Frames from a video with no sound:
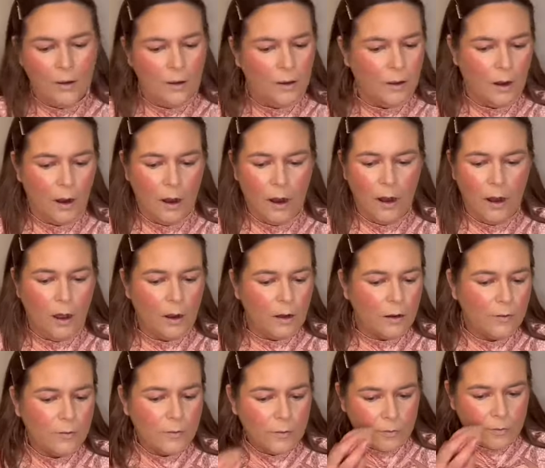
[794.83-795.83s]
a lot
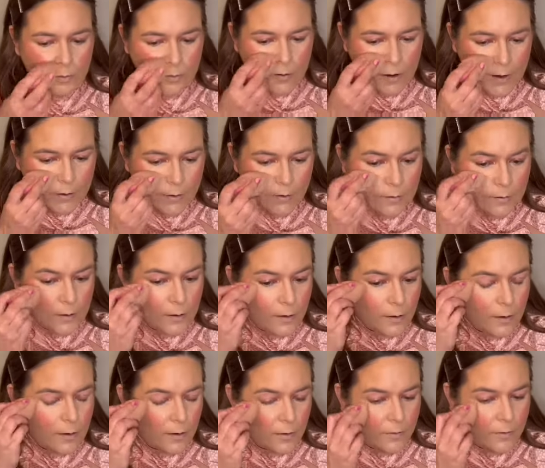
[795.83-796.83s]
of friends and a
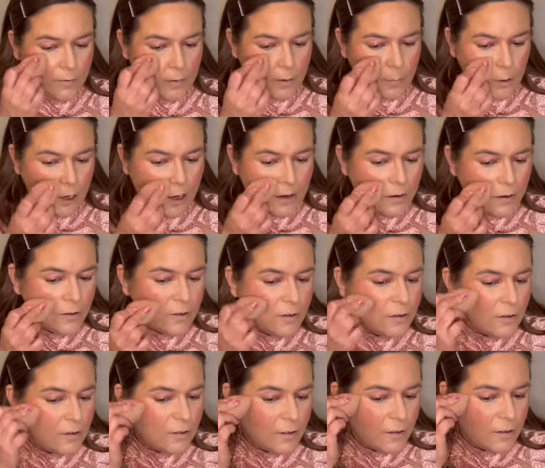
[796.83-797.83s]
lot of
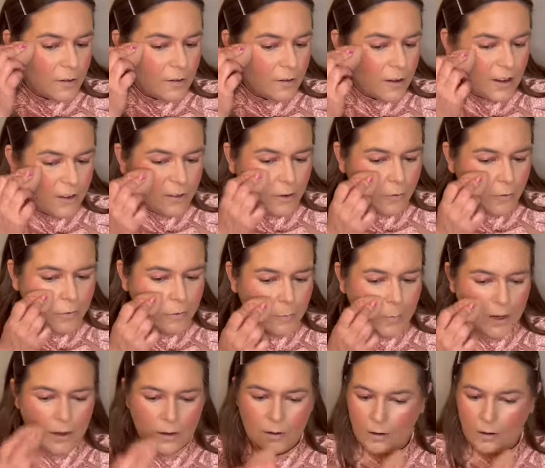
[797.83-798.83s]
it's not for
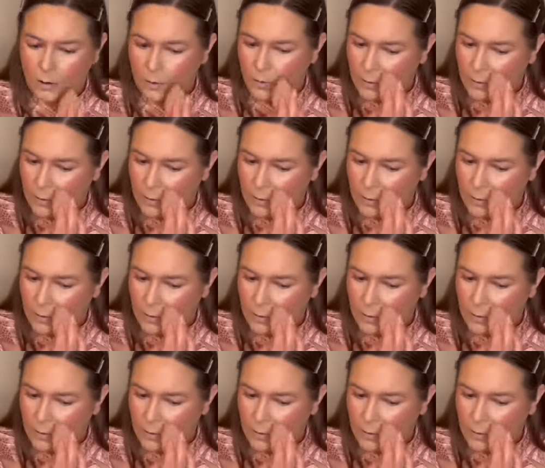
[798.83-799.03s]
me, you know.